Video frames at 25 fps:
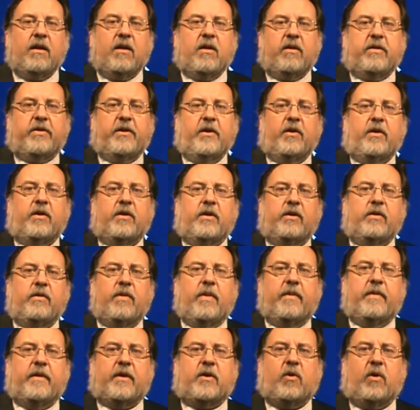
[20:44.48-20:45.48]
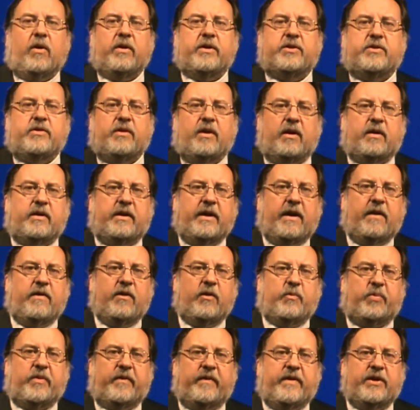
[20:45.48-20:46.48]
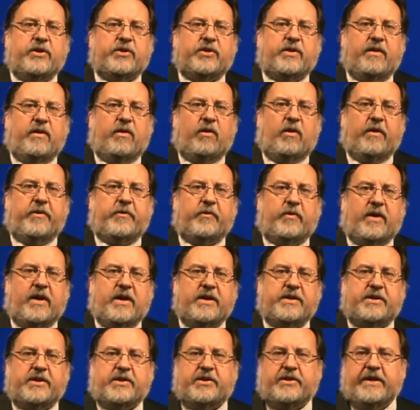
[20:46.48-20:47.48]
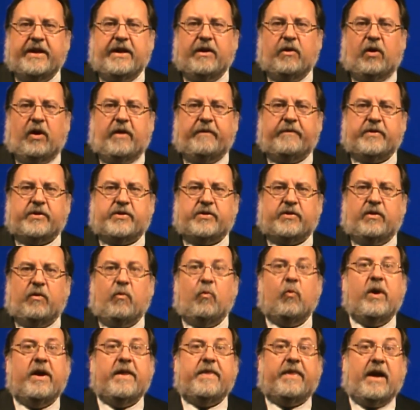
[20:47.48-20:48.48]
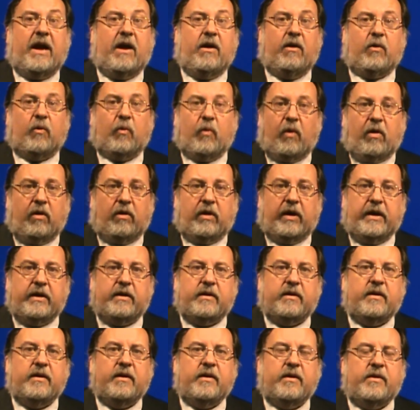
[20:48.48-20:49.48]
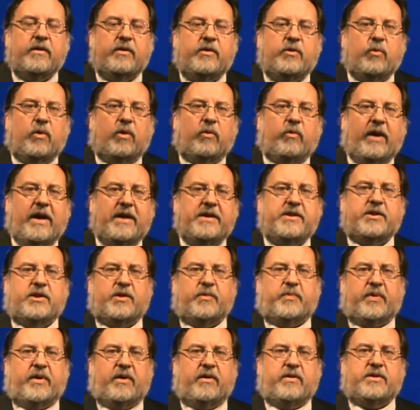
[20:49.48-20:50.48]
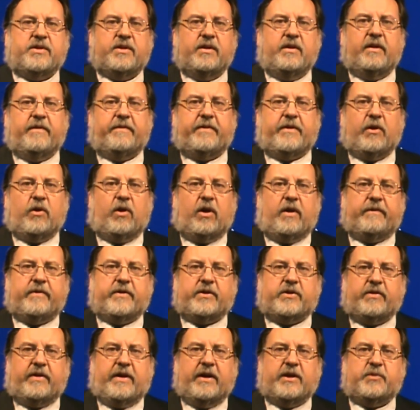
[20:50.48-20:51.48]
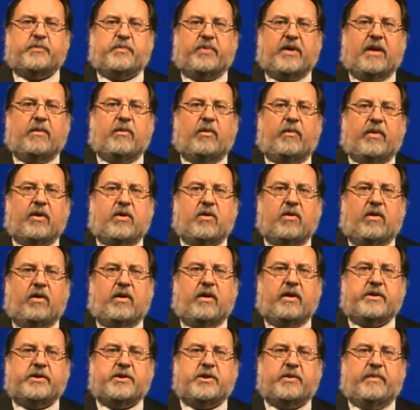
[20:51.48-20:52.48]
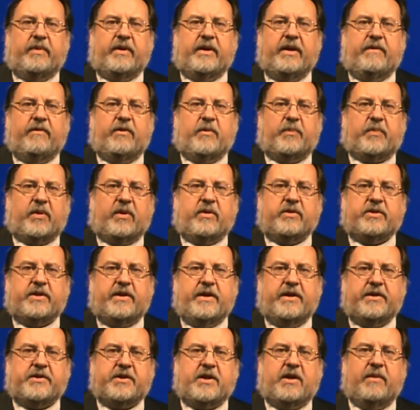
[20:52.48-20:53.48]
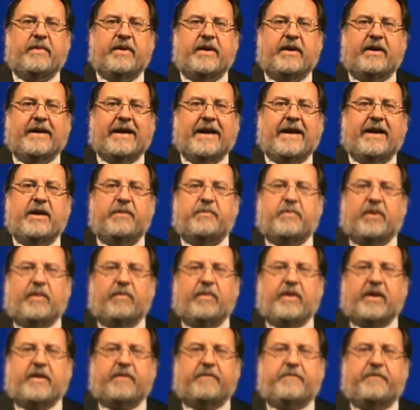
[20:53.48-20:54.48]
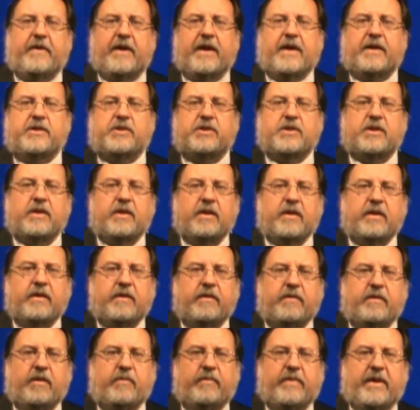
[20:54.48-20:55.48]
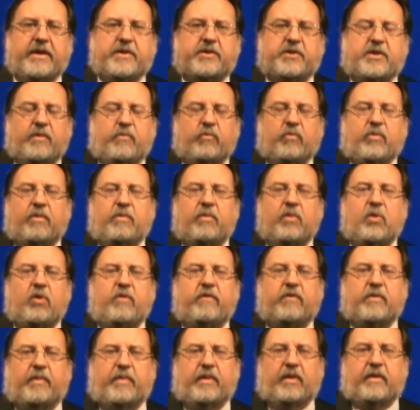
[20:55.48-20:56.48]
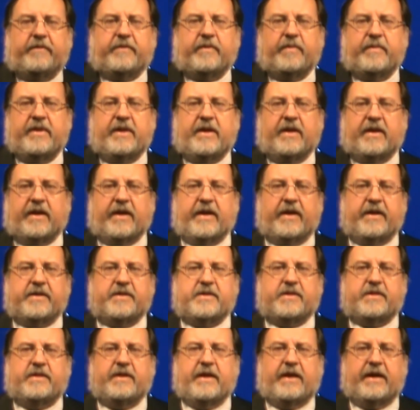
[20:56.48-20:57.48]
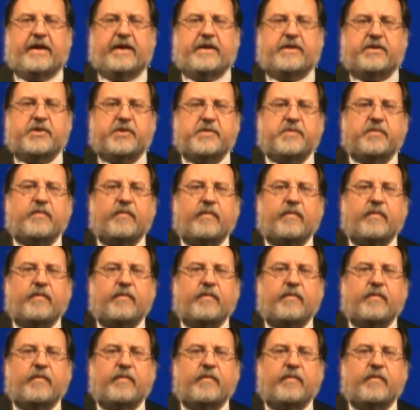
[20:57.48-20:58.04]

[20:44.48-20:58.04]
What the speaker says: Third, the court struck down the provision that authorized a state officer without a warrant to arrest a person if the officer has probable cause to believe the person has committed any public offense that makes him removable from the United States.